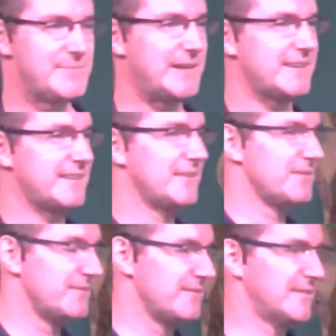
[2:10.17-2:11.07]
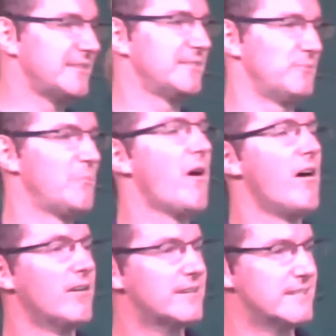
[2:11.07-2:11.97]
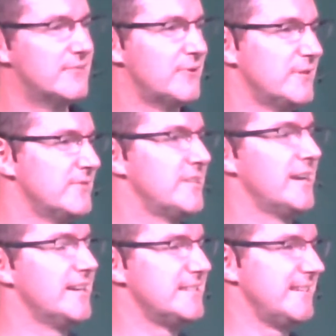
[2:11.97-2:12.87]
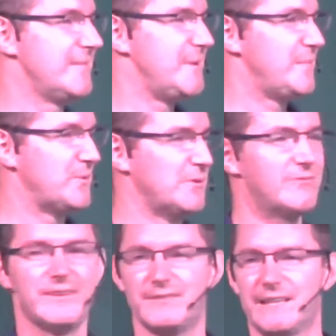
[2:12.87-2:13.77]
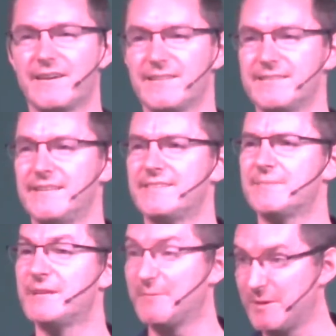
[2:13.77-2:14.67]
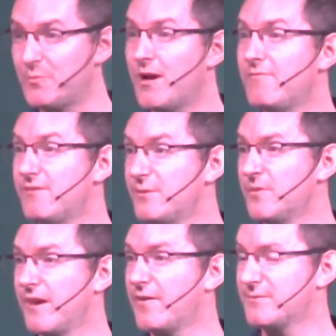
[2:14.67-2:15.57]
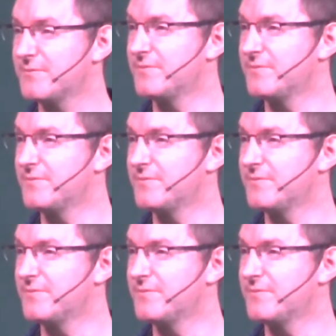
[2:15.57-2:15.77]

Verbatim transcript: make a little remark at the front of church, and then people will feel they can't say to someone, "Let me pray for you," without